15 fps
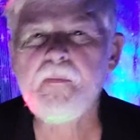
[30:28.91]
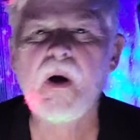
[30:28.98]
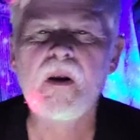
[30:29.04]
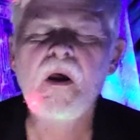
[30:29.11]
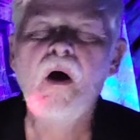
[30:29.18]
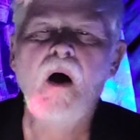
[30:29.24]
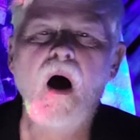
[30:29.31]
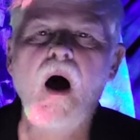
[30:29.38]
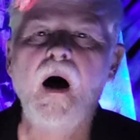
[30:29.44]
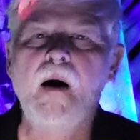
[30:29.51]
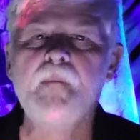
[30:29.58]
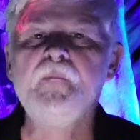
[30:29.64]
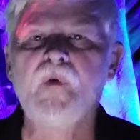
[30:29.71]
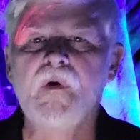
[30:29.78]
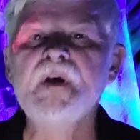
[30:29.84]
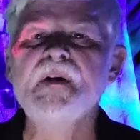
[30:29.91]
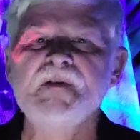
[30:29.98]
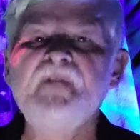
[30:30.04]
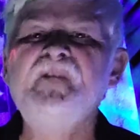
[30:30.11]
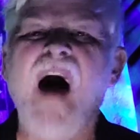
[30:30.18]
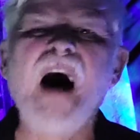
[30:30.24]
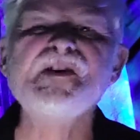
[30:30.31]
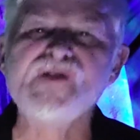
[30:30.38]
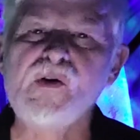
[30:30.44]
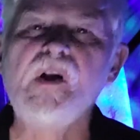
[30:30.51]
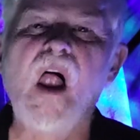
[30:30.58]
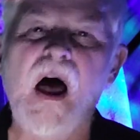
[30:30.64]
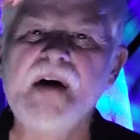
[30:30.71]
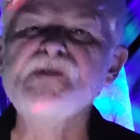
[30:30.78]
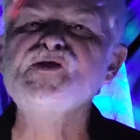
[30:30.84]
But um, it's
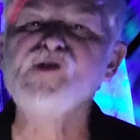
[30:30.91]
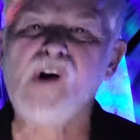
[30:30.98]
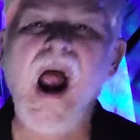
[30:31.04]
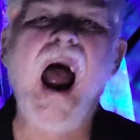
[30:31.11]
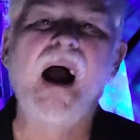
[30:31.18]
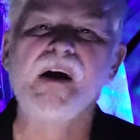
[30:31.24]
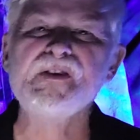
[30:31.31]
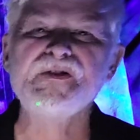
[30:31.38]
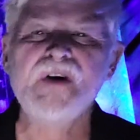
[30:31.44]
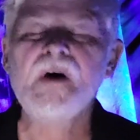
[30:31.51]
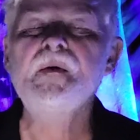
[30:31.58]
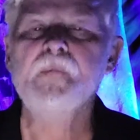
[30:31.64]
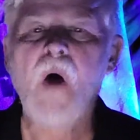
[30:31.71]
fossilized tracks.